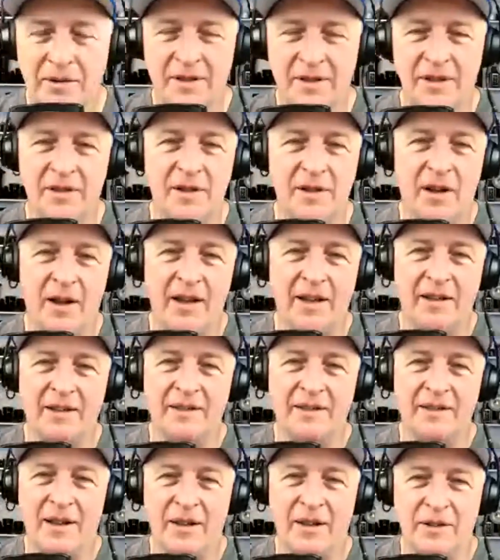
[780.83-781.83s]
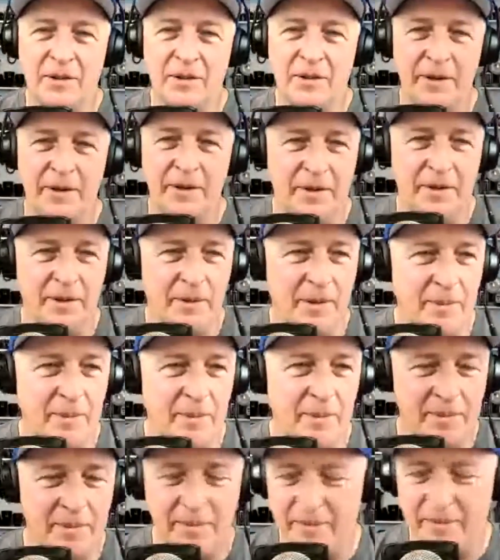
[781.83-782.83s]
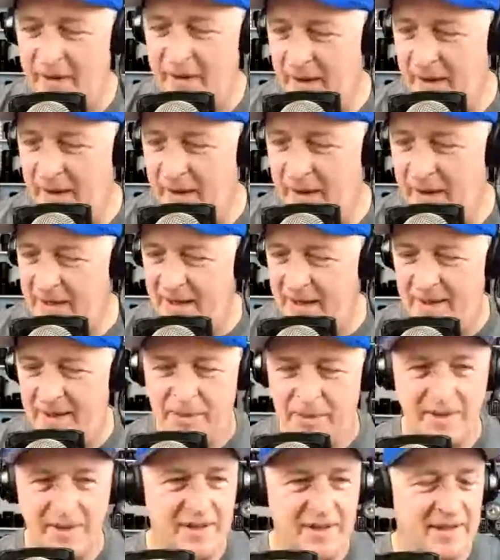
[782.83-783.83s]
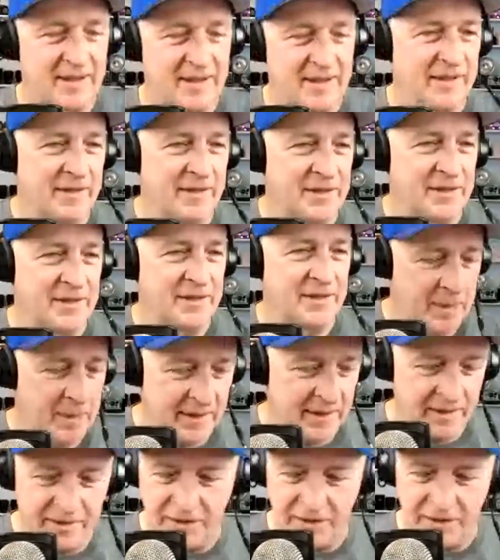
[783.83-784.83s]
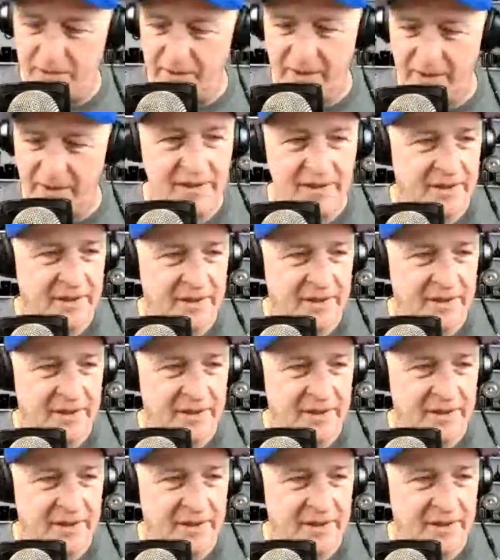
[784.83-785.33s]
I'll agree with you on Minneapolis, just being there 2 years.